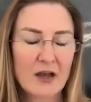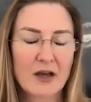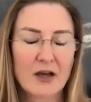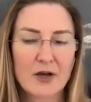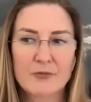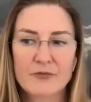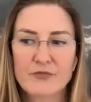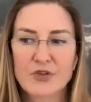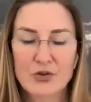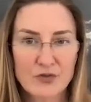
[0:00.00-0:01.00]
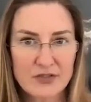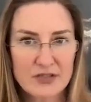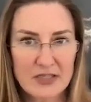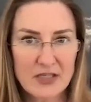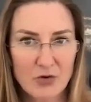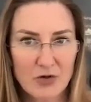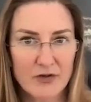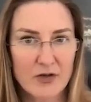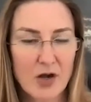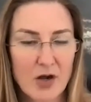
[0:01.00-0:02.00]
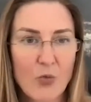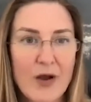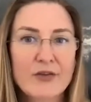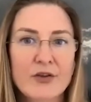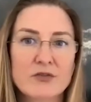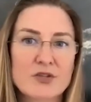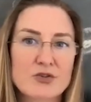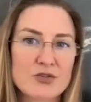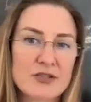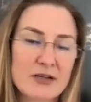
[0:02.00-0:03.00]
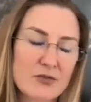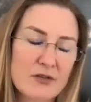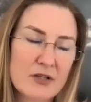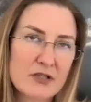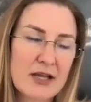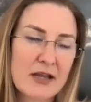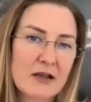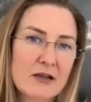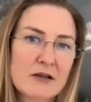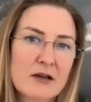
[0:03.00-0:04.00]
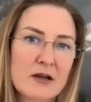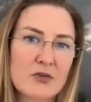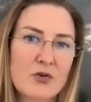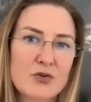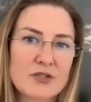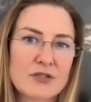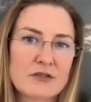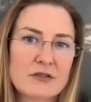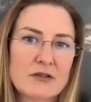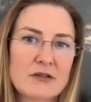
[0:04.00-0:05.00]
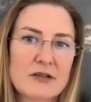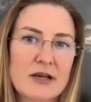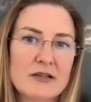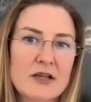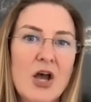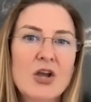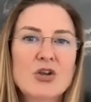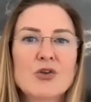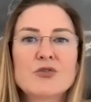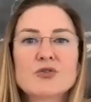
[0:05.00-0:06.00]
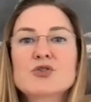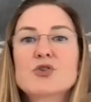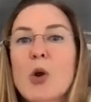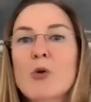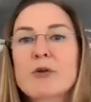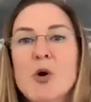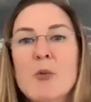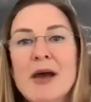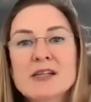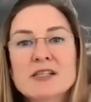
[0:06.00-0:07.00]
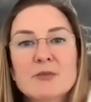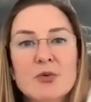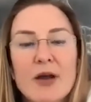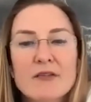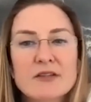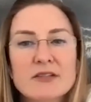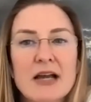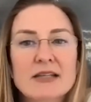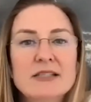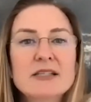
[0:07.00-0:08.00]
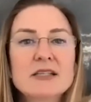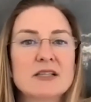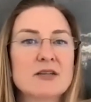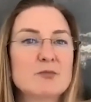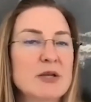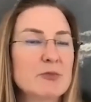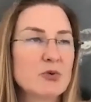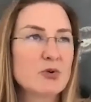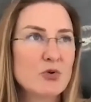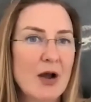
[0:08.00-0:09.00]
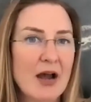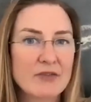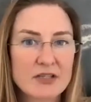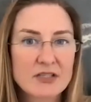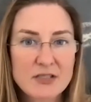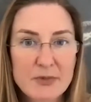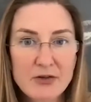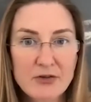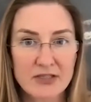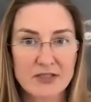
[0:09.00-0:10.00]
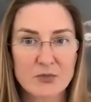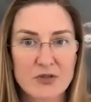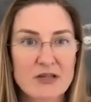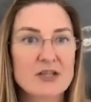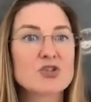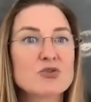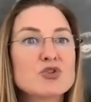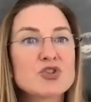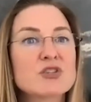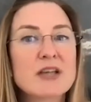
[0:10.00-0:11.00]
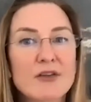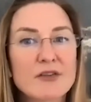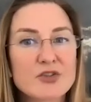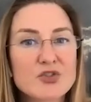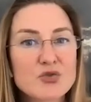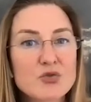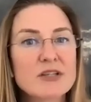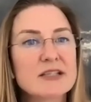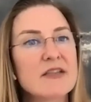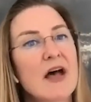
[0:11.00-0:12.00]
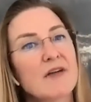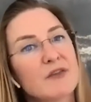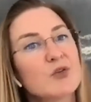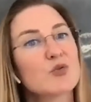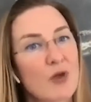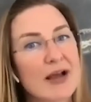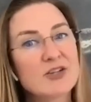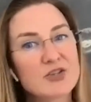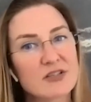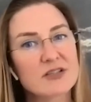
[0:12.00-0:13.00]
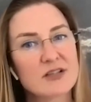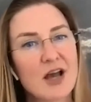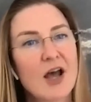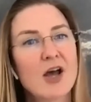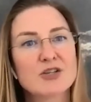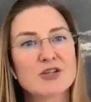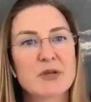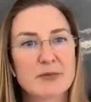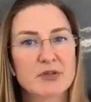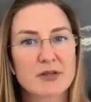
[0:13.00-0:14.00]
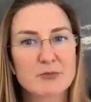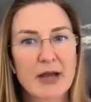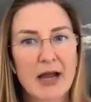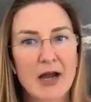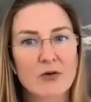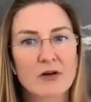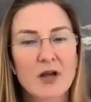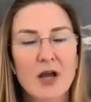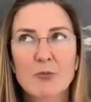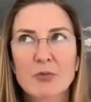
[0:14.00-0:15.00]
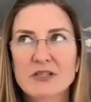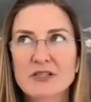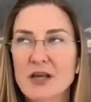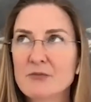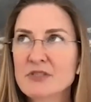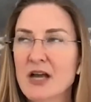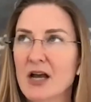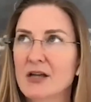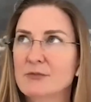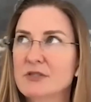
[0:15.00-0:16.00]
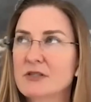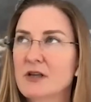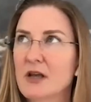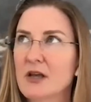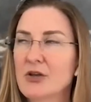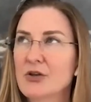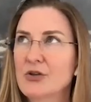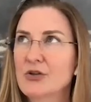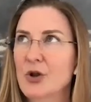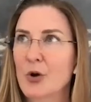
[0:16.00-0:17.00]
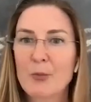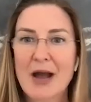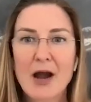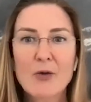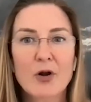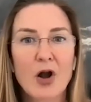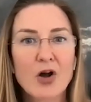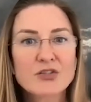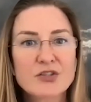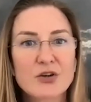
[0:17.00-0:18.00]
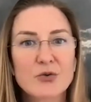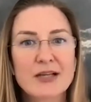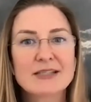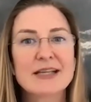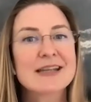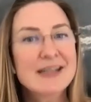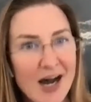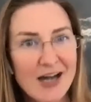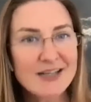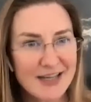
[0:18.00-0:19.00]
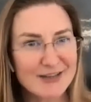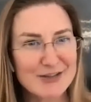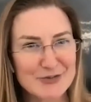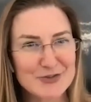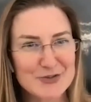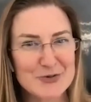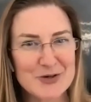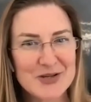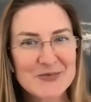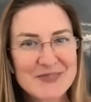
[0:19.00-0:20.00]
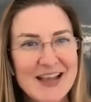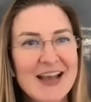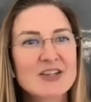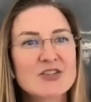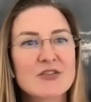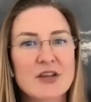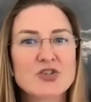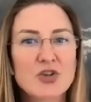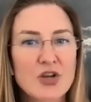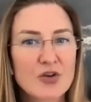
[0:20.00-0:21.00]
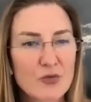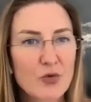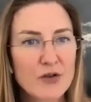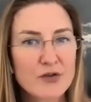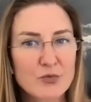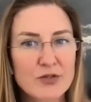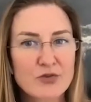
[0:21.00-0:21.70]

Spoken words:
The CEO of a well-known social sector think tank told us that, there's growing momentum around this idea that people who have experience with an issue should tell their stories, and that feels righteous to people in power. But sometimes, power also is in not telling your story, right, so that you can avoid the